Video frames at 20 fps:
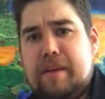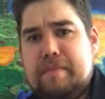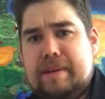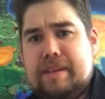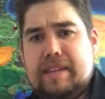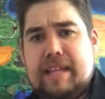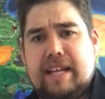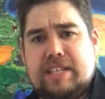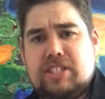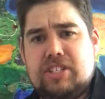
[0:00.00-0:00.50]
I
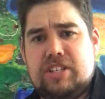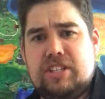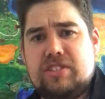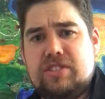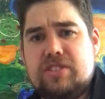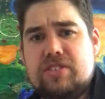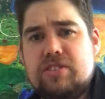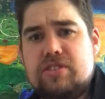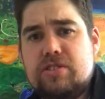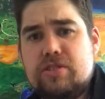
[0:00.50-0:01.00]
mean, that's
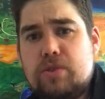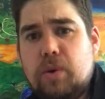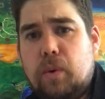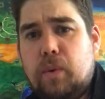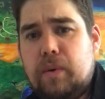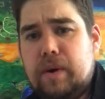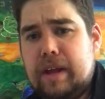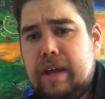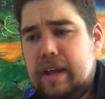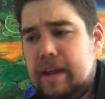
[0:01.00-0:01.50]
just the
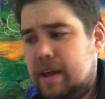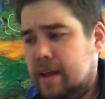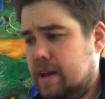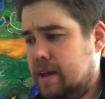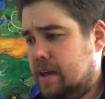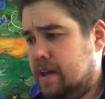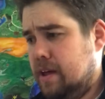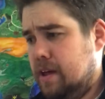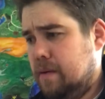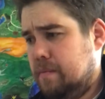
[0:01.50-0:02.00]
story,
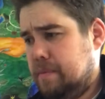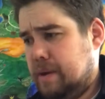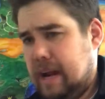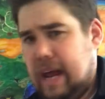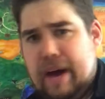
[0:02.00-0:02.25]
but